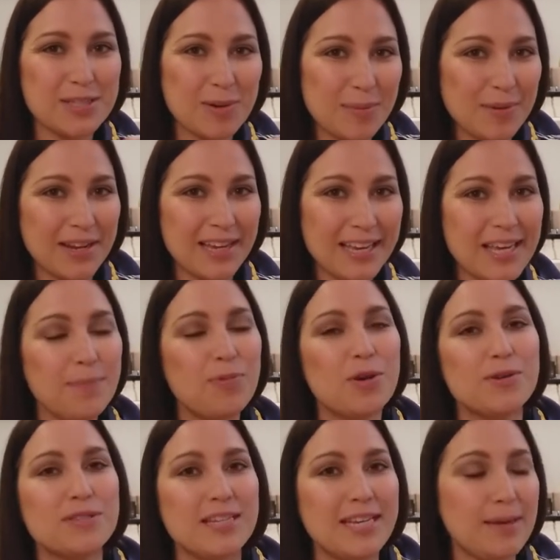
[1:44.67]
So I'm going to keep
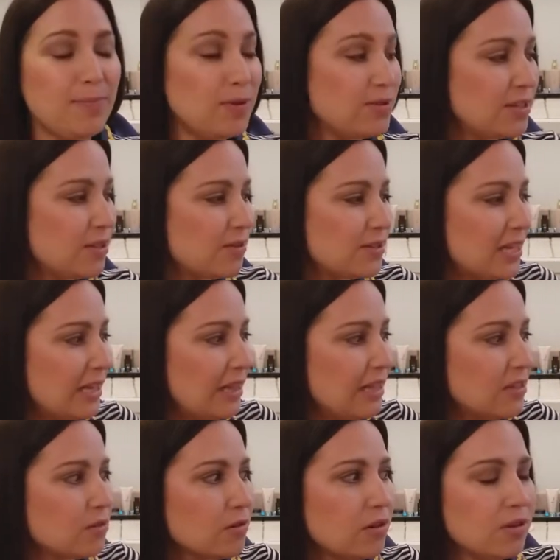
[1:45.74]
those and keep using those. And
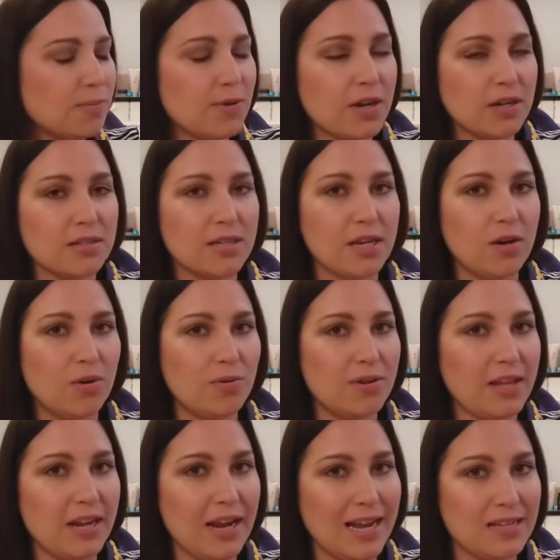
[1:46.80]
these are all the products I owned
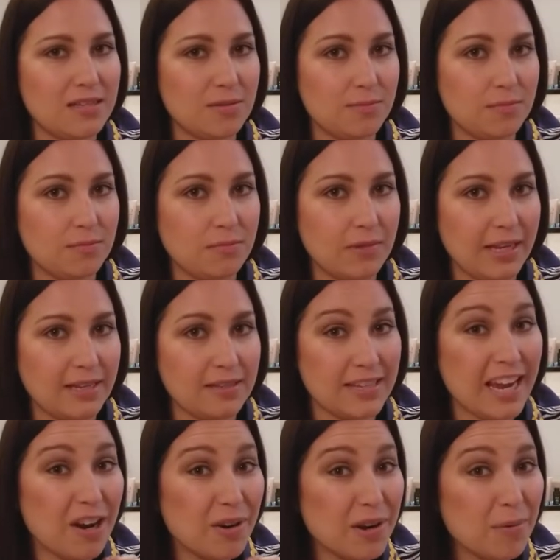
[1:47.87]
that had some like
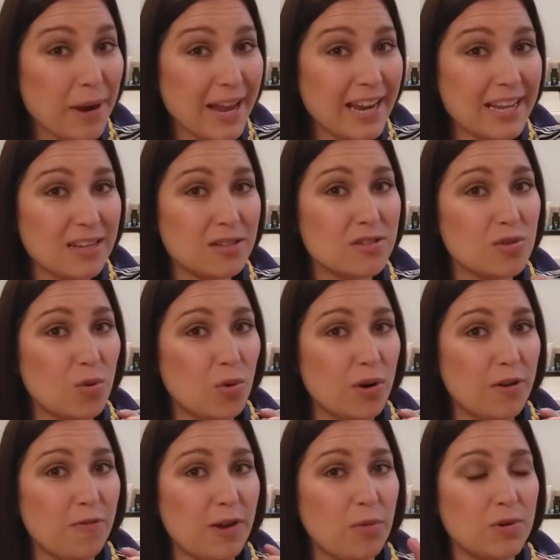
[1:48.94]
scary ratings, or
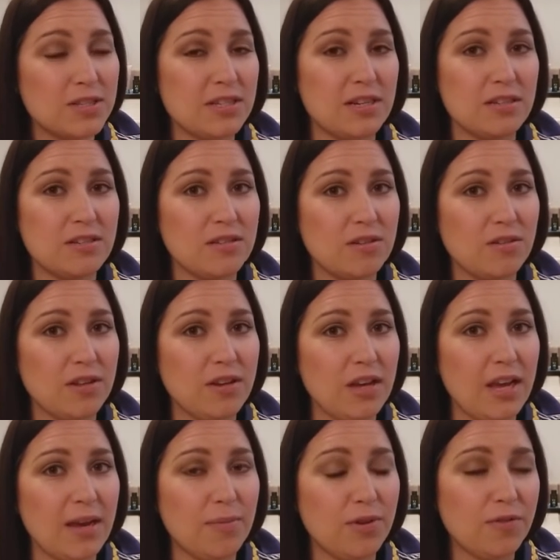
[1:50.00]
if I wasn't
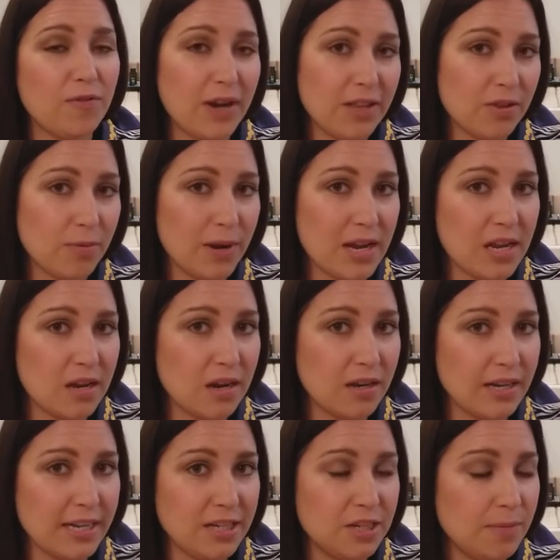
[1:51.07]
necessarily able to find the rating
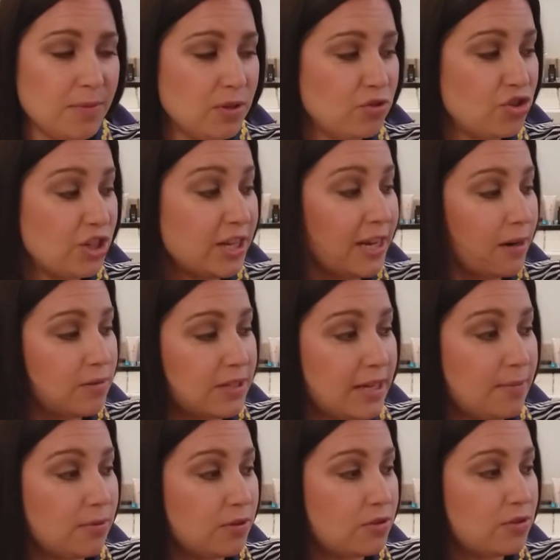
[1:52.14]
on EWG, I was
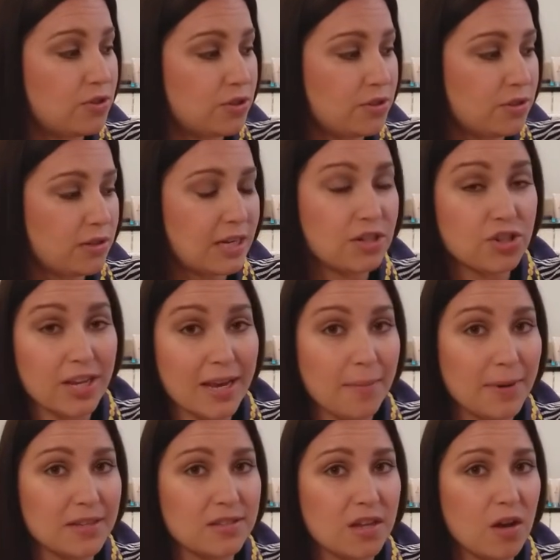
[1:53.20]
able to just educate
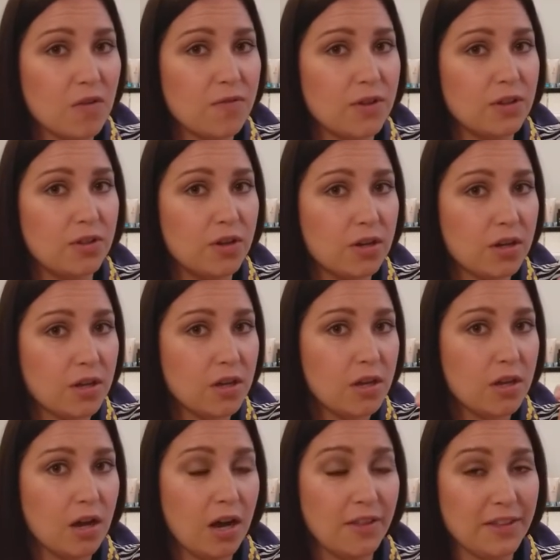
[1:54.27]
myself and look
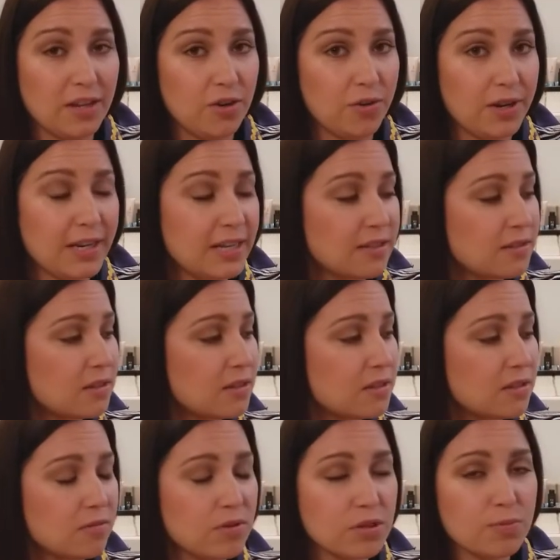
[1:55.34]
on the ingredients
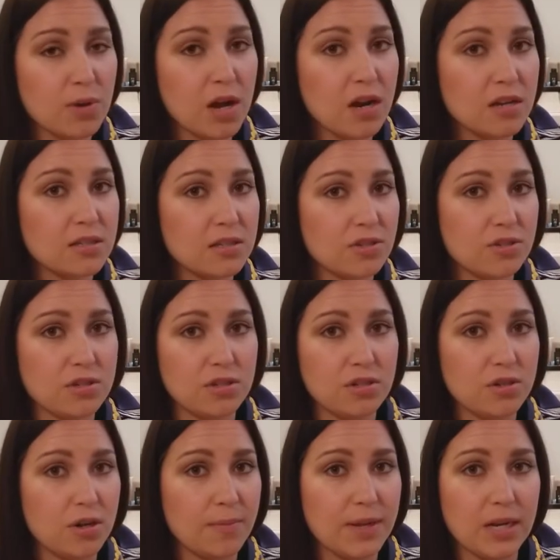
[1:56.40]
list of these products and just
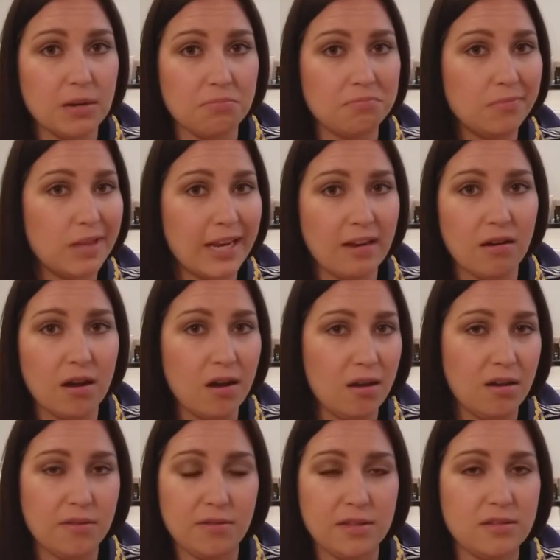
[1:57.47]
determine like,
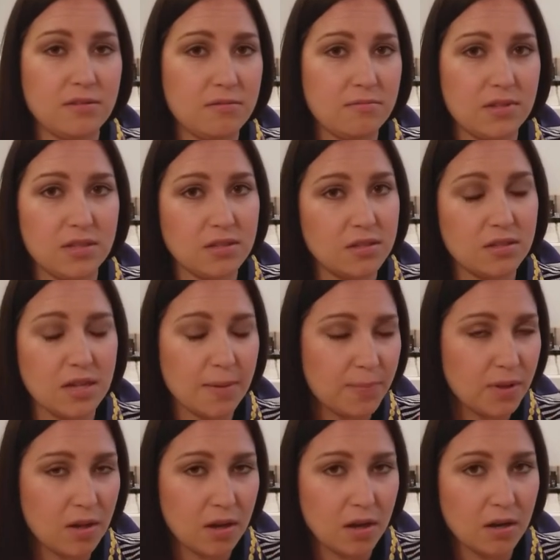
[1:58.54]
uh-uh, this, this does not
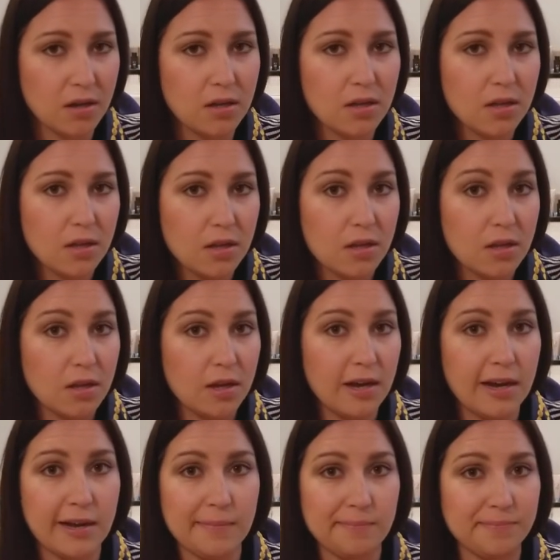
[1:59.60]
belong
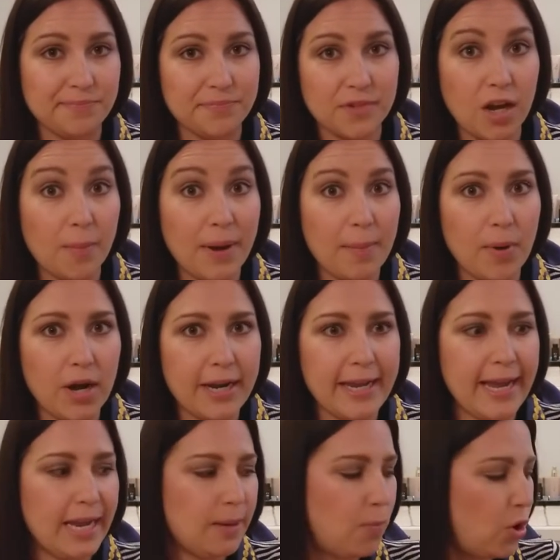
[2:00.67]
um, on my body
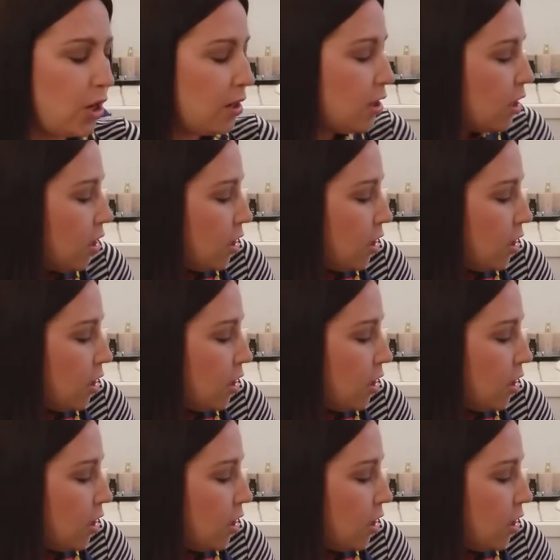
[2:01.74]
anymore.